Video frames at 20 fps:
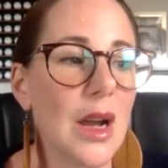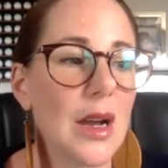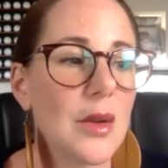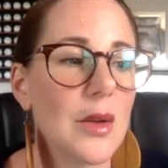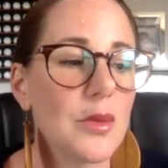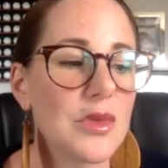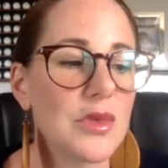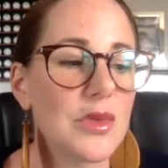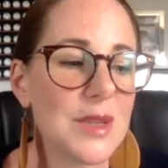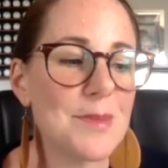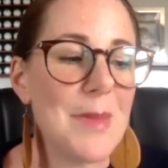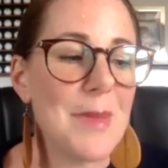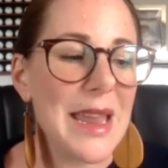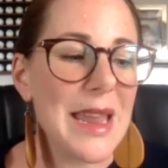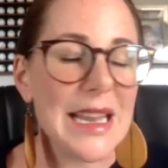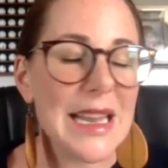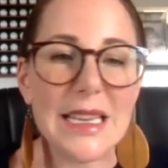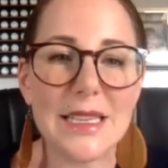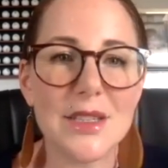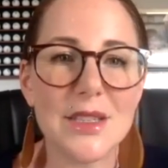just
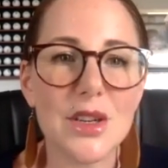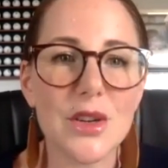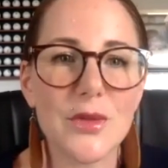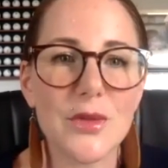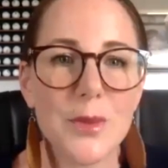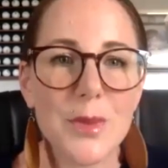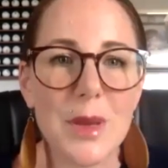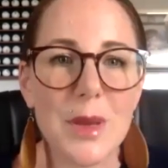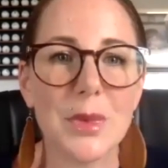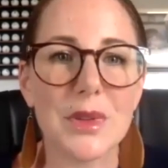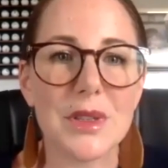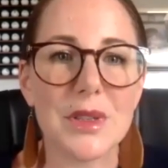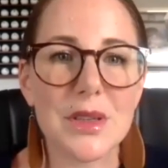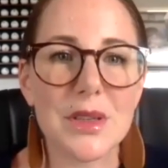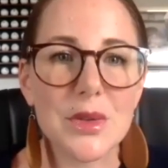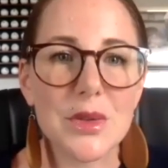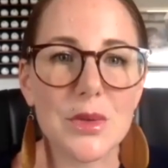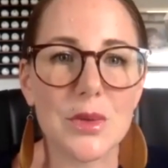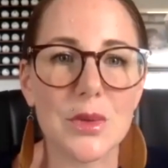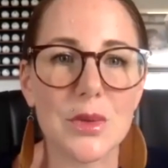made it easier for people
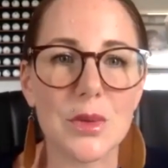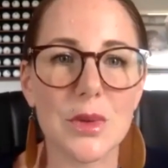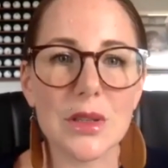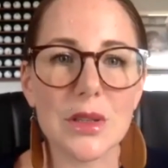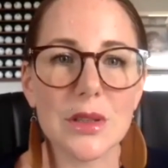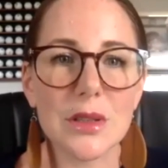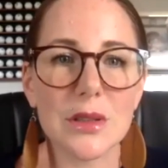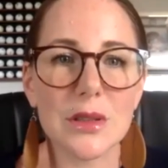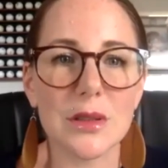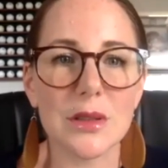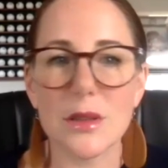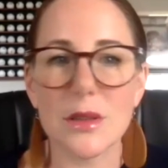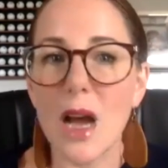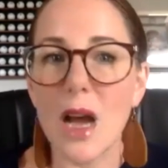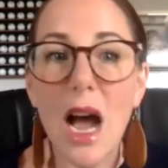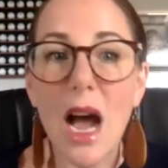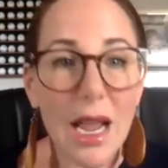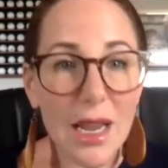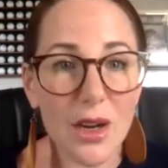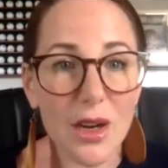to
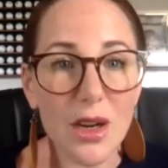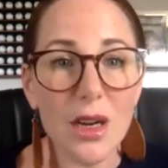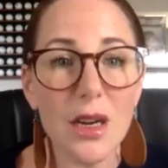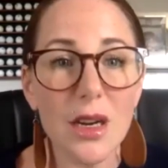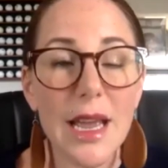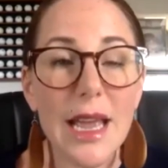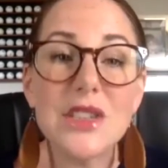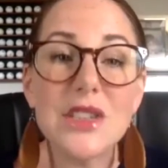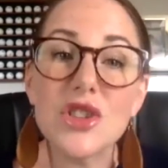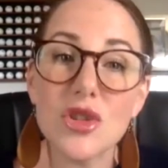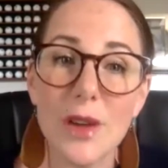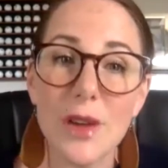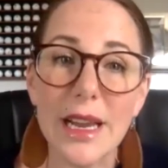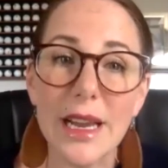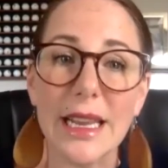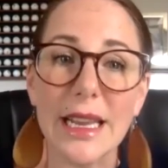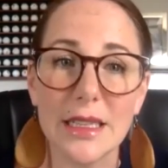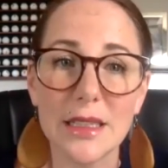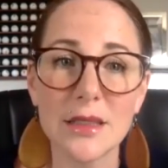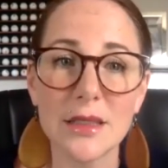hire and
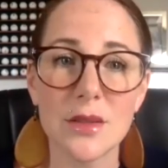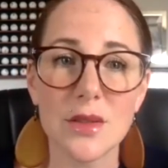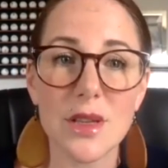train.